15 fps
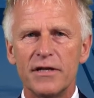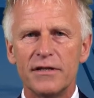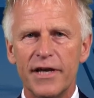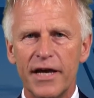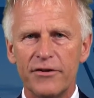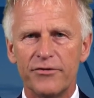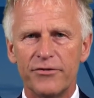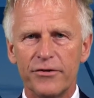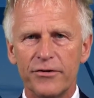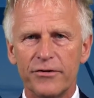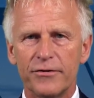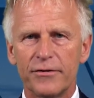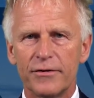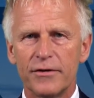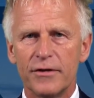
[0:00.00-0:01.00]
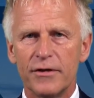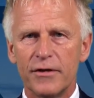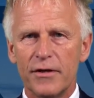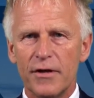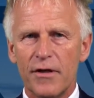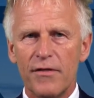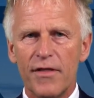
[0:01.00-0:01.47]
tensioned.
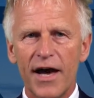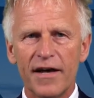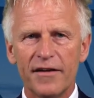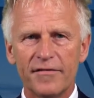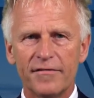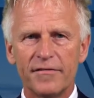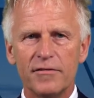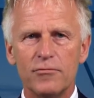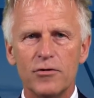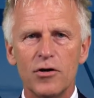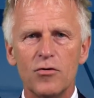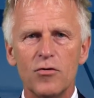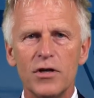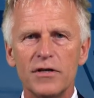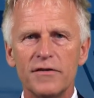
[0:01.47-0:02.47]
Thus, the role in